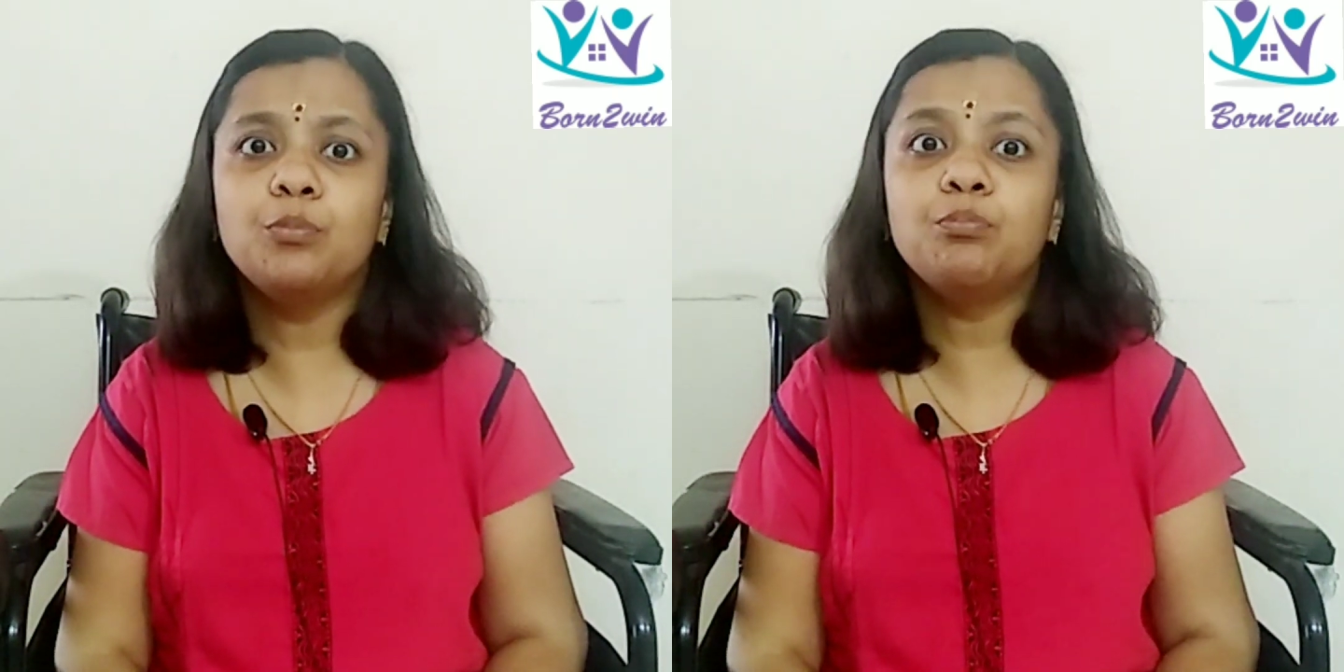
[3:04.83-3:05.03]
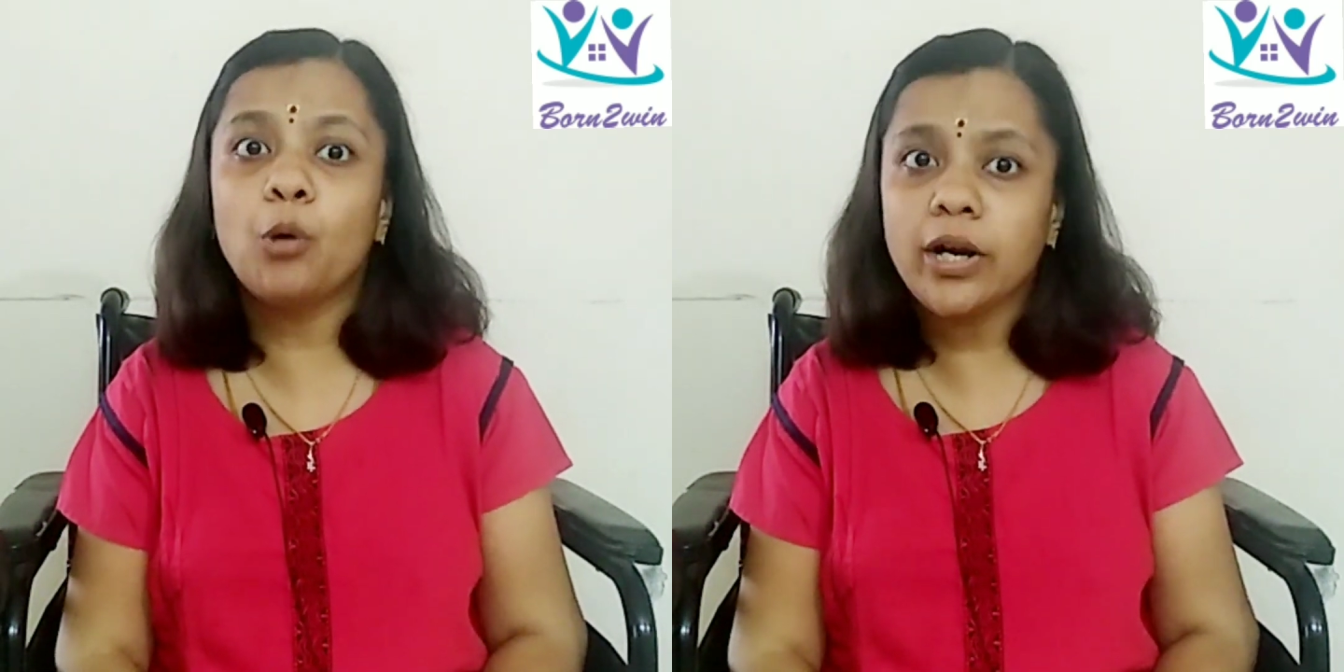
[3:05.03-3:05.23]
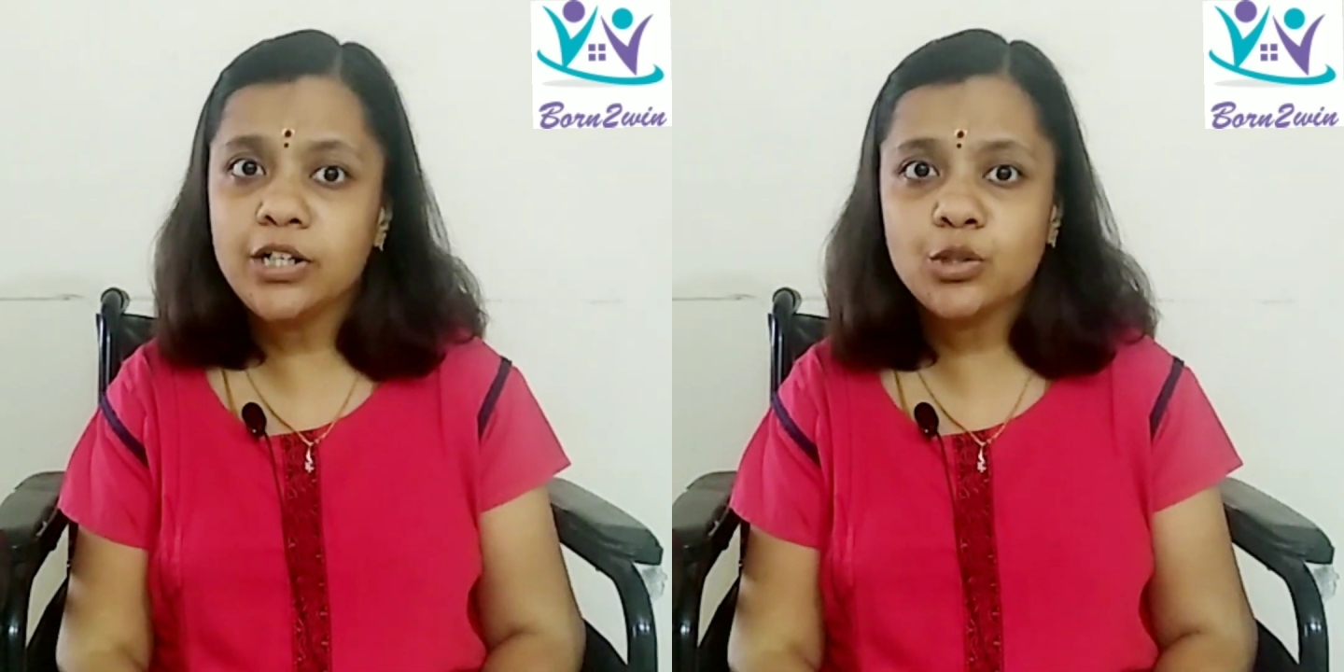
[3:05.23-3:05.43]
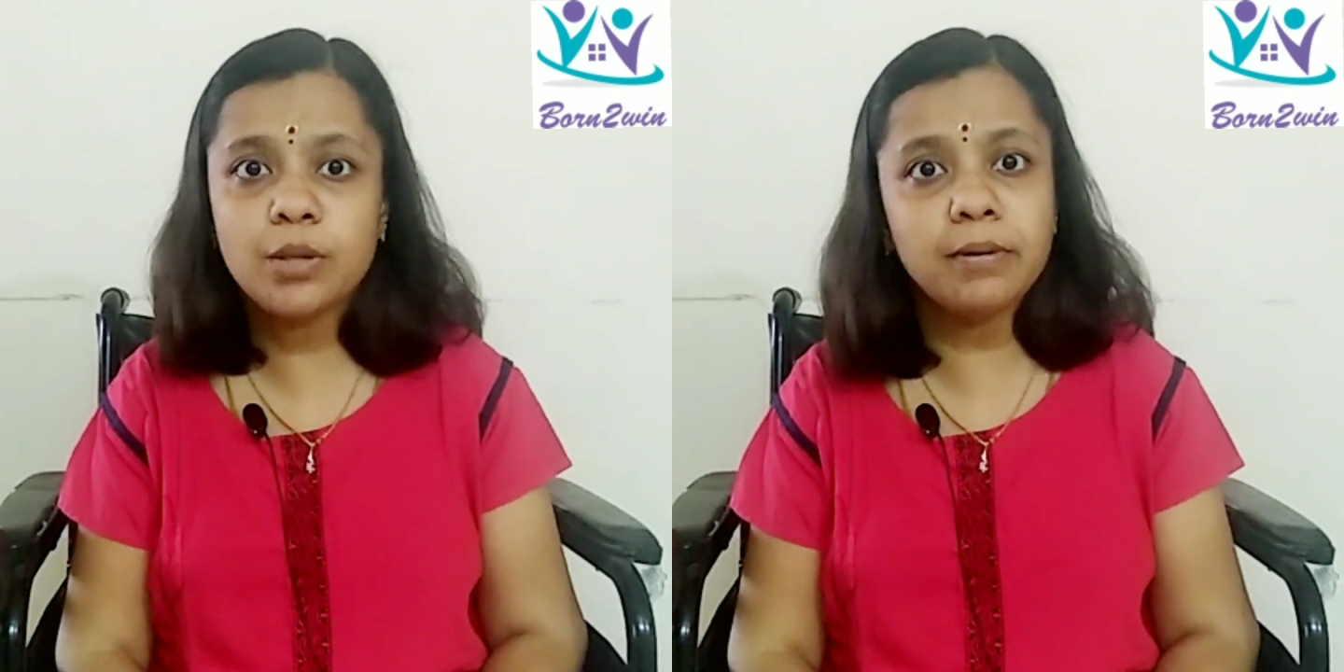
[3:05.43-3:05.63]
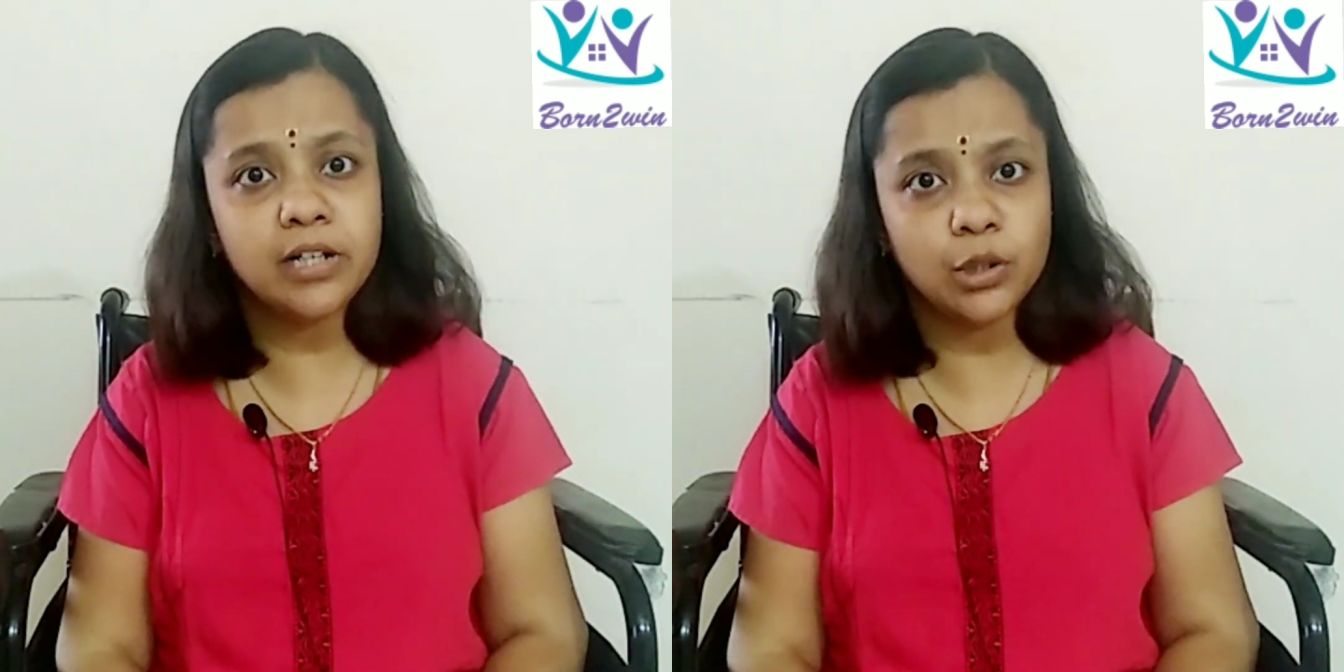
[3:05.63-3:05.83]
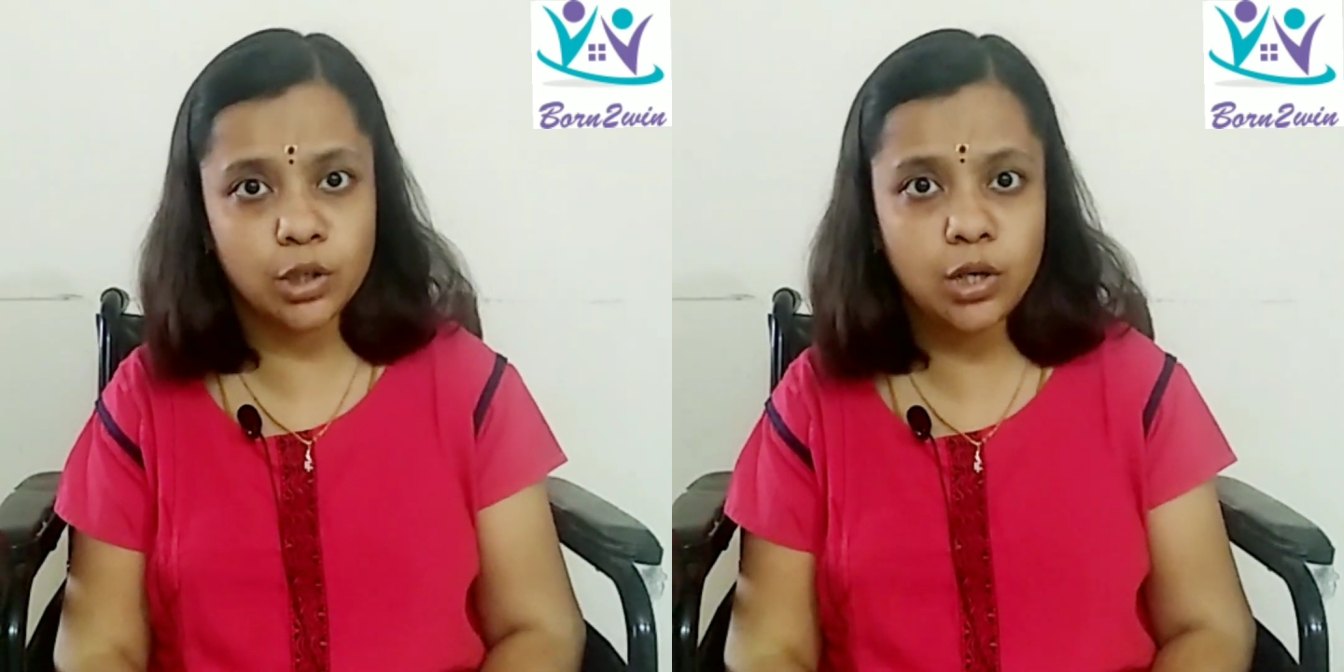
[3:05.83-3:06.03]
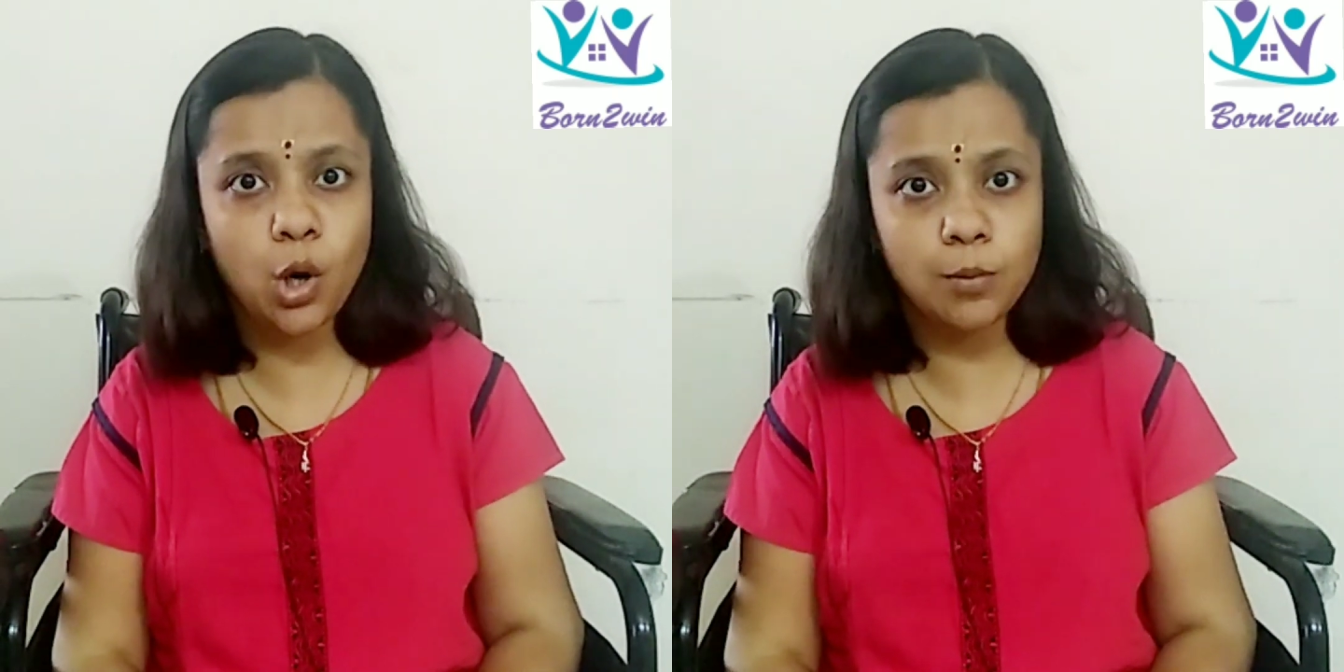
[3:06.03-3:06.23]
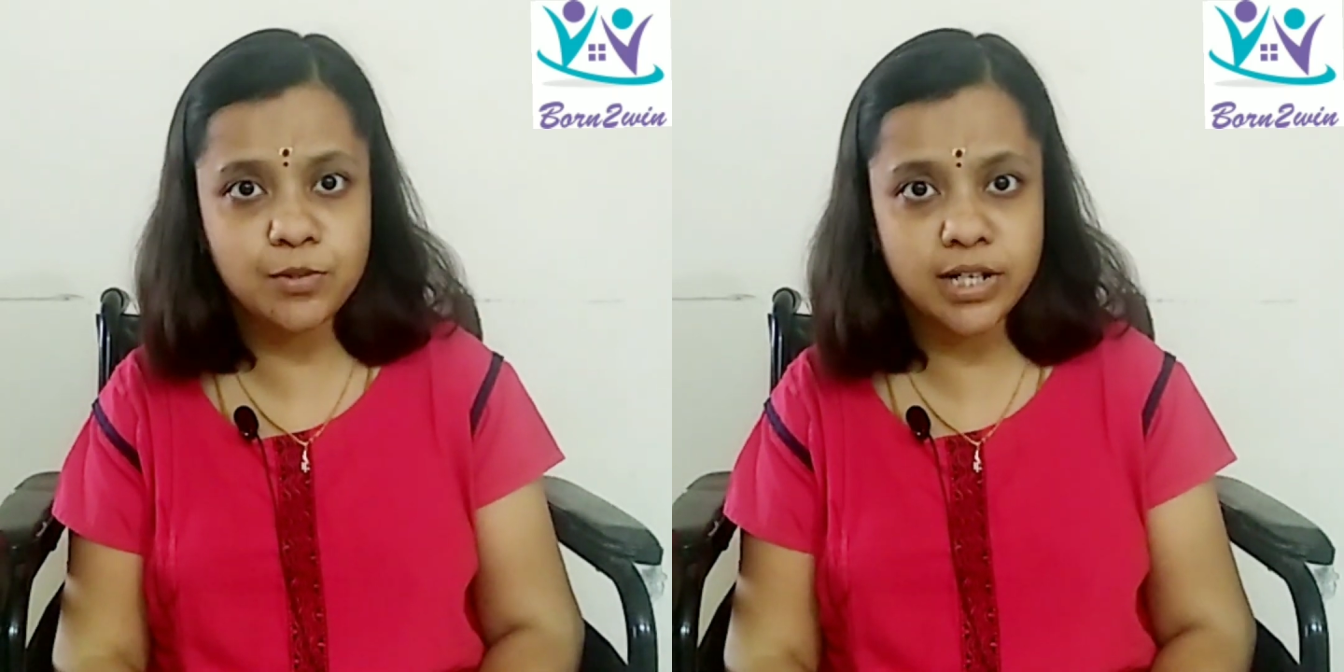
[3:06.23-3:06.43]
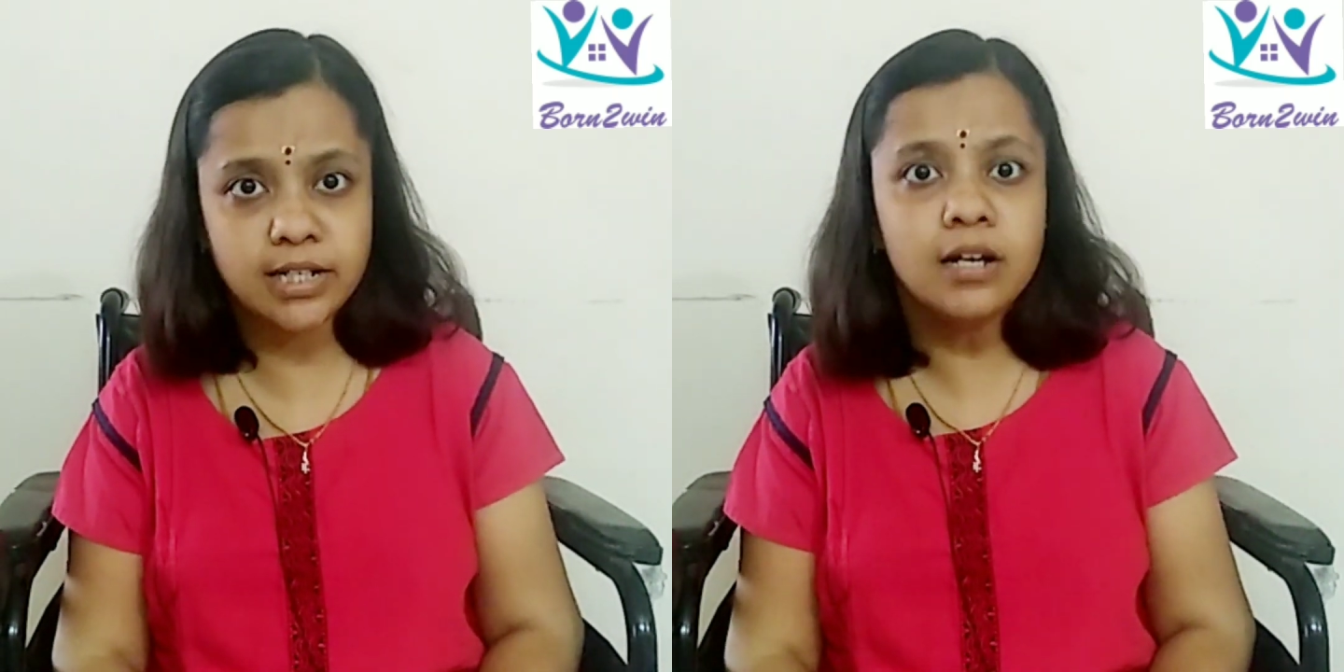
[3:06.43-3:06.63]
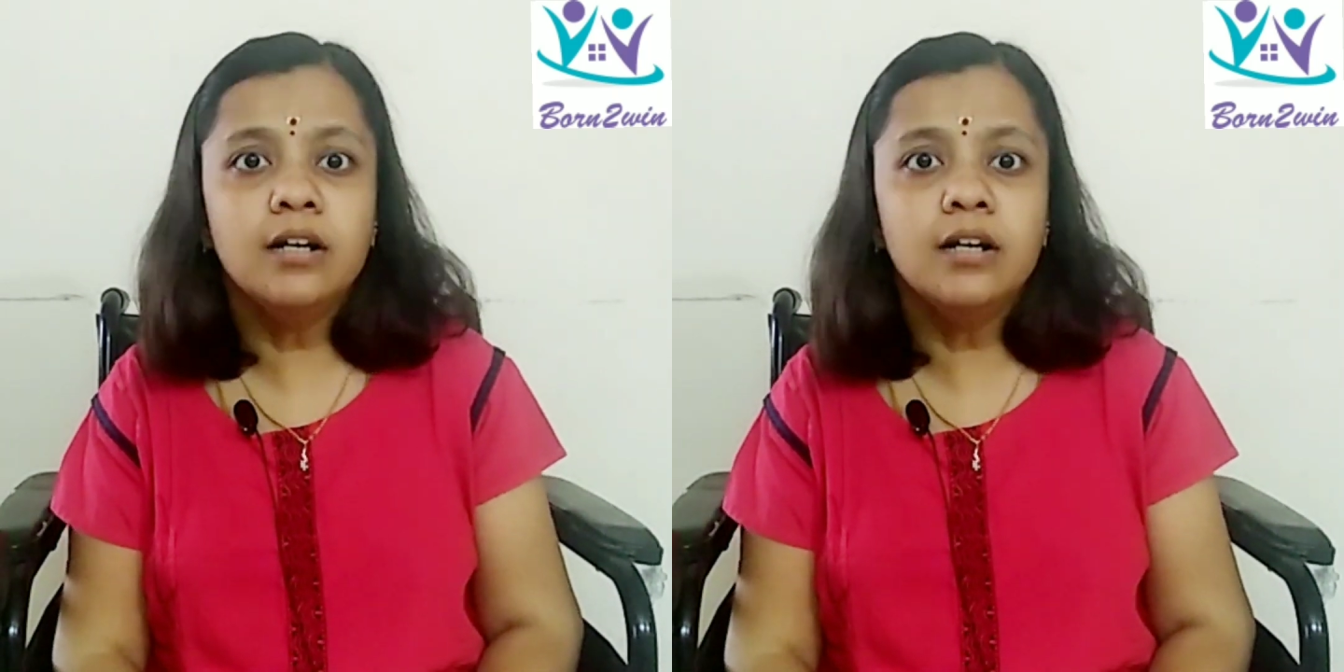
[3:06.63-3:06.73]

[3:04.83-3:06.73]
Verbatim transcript: point to the particular object